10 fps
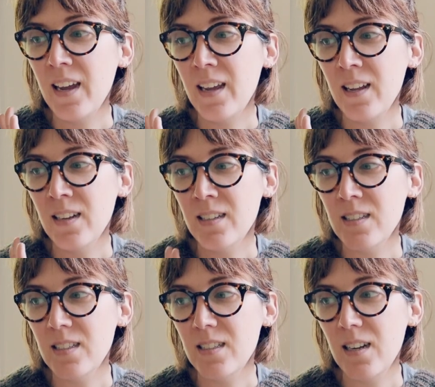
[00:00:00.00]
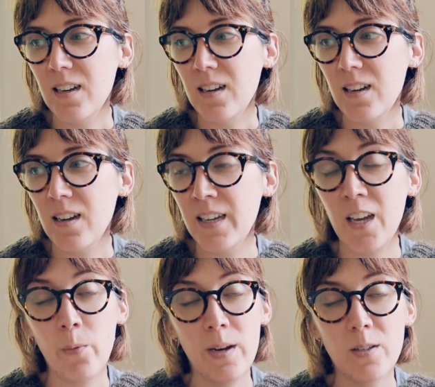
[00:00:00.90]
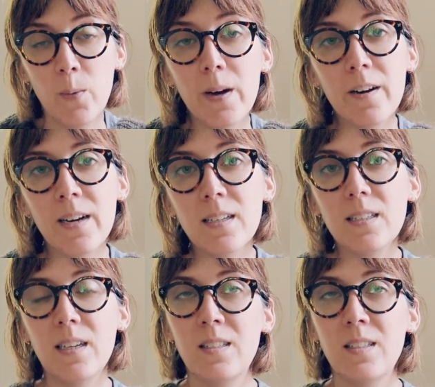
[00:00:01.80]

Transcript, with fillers: and I can't wait to wear it.